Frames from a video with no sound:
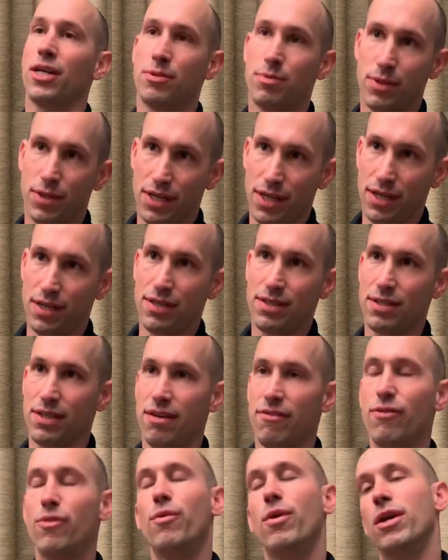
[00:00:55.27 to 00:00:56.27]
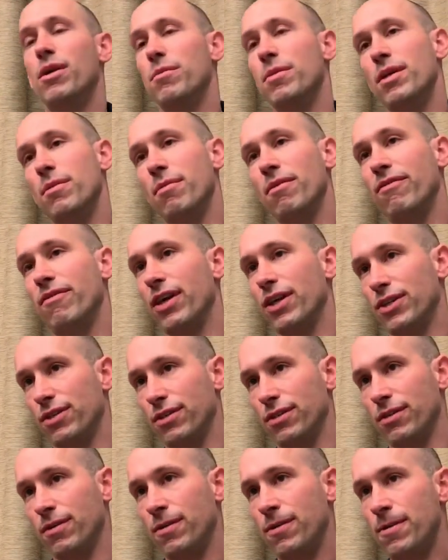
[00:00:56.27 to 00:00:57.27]
expertise if we want to be a
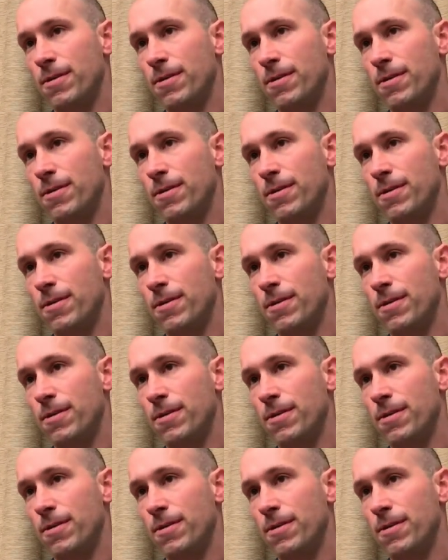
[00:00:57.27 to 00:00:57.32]
professional.